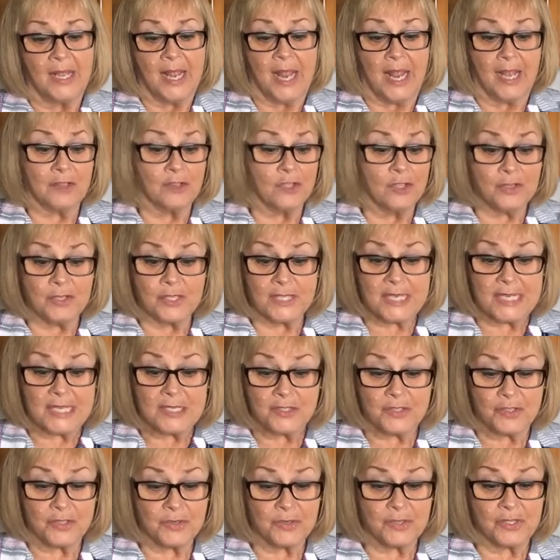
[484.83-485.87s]
And Lucy
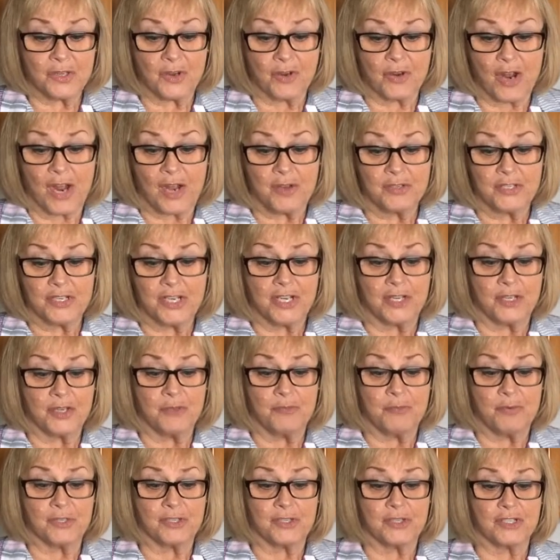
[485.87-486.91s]
and Susan, crouching in the
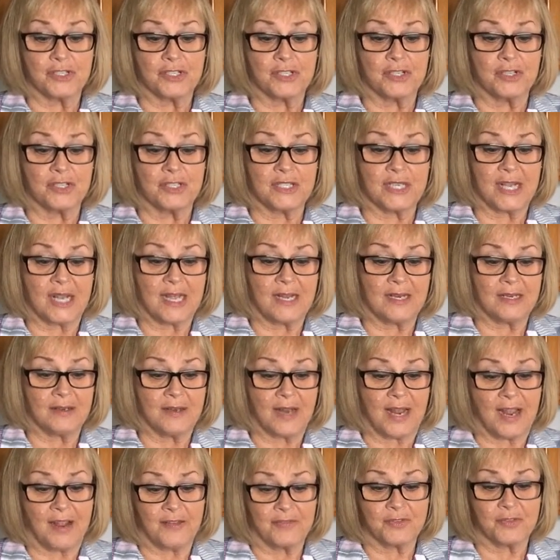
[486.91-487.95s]
bushes, looked down
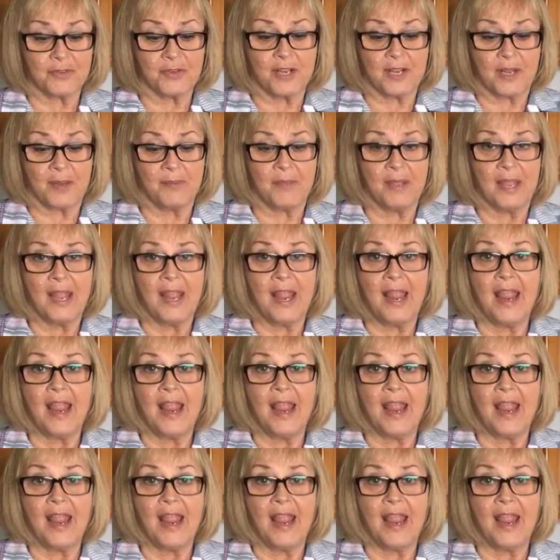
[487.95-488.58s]
after him,